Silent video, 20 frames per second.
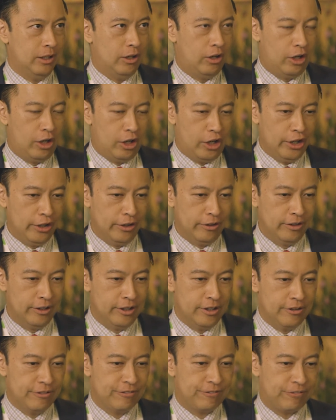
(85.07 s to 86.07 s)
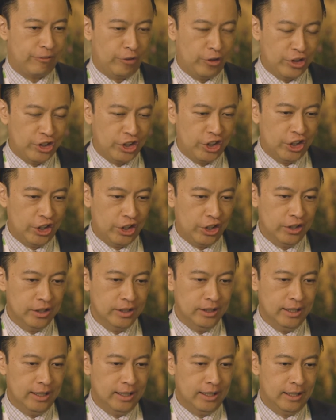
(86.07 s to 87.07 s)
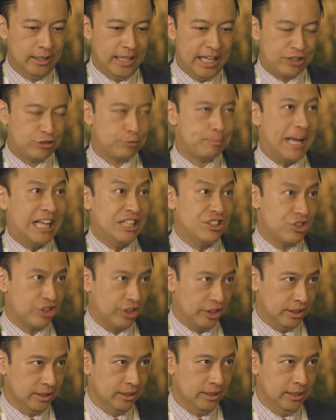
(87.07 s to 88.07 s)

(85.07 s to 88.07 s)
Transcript: on further uh, expansion